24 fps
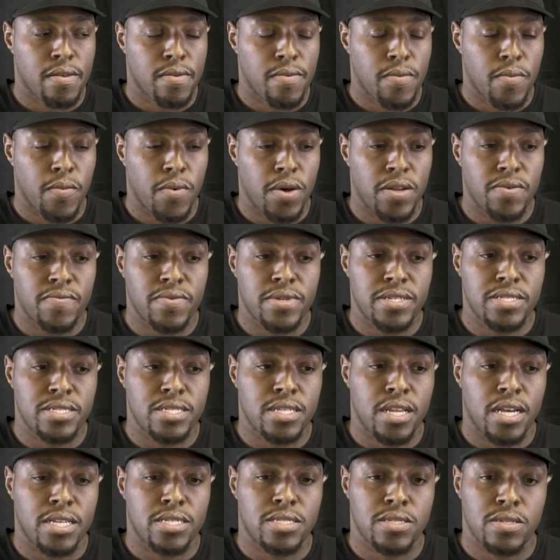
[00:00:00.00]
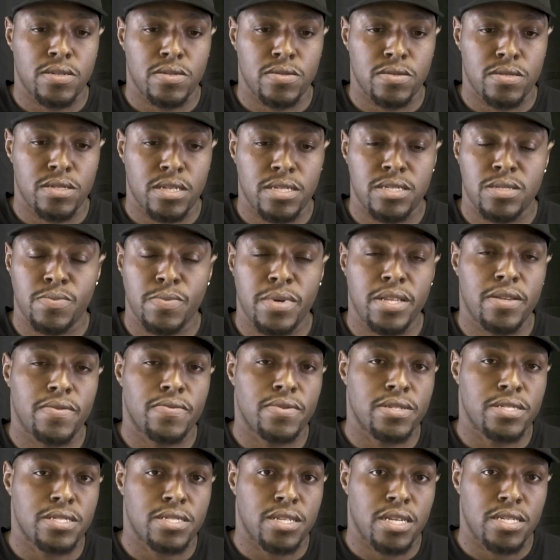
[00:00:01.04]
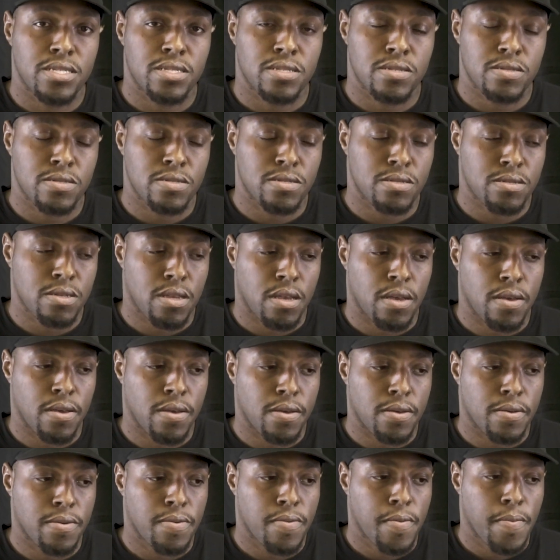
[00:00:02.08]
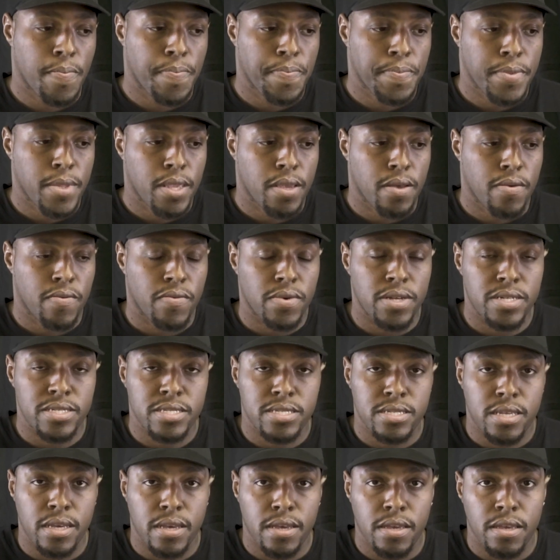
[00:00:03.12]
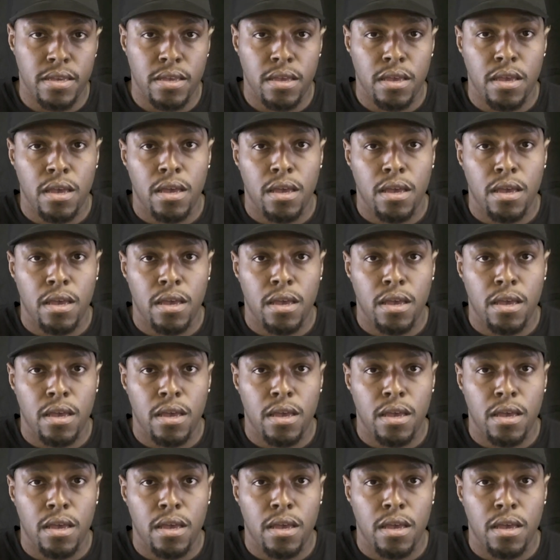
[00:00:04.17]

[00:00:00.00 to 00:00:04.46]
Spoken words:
one reason I chose, there's many reasons I chose real estate.